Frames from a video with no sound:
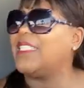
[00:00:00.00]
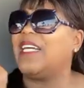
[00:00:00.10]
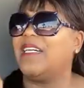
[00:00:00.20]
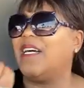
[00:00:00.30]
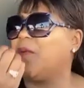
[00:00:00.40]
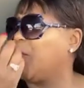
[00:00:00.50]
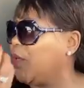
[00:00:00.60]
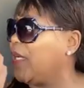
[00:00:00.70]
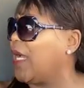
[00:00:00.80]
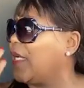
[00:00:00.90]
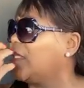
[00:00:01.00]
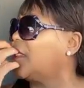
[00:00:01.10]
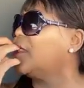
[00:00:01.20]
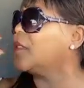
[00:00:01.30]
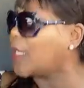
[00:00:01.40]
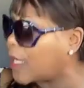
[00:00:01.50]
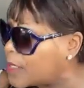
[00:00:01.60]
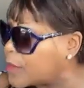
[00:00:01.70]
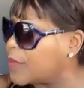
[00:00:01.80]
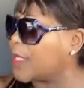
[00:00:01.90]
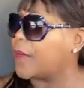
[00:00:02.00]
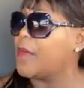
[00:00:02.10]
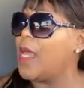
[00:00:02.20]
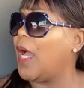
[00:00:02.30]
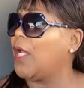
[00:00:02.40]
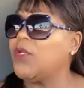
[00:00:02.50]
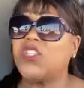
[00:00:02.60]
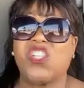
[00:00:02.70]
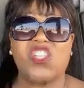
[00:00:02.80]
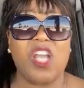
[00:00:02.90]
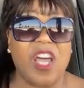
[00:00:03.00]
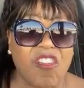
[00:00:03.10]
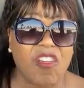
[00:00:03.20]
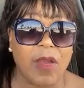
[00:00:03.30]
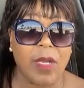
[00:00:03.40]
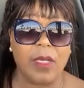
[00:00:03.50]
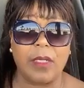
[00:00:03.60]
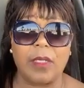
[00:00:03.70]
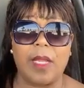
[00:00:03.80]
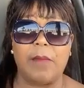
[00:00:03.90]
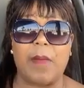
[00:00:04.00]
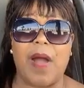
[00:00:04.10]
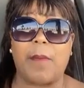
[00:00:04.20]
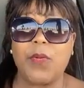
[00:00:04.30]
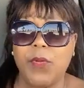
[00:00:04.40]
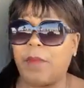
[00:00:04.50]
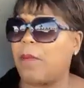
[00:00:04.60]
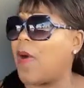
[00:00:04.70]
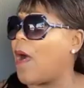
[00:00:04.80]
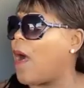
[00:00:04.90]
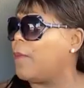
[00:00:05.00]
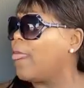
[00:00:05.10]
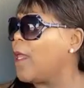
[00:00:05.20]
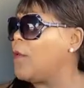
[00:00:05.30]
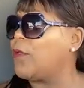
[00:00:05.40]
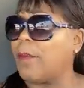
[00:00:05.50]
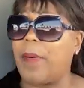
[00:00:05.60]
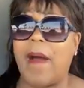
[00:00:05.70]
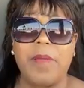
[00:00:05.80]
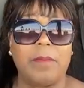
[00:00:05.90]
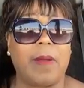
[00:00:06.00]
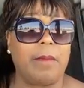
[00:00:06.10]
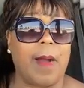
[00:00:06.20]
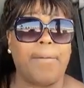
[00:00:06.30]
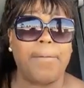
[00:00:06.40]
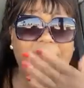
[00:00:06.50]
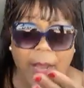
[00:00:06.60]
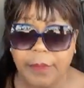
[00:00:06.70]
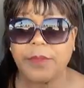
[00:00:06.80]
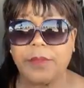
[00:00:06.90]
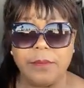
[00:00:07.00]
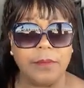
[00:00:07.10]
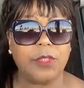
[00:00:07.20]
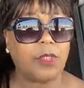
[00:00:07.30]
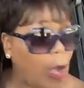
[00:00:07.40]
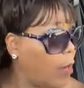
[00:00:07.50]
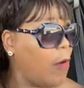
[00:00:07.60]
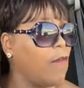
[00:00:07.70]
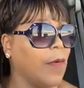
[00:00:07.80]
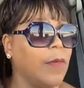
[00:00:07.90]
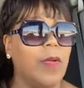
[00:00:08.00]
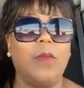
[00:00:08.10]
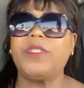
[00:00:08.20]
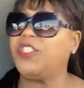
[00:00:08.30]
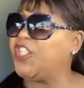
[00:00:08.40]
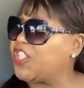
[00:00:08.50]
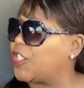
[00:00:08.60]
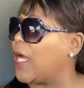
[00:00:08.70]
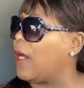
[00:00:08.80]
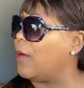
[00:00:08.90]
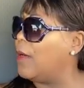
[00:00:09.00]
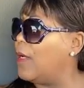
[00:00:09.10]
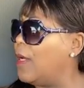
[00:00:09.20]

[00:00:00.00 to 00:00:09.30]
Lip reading: I get tongue-tied sometimes. I used to stutter, you know, and my mom used to pop me in my mouth. Pop, start over with the dish towel.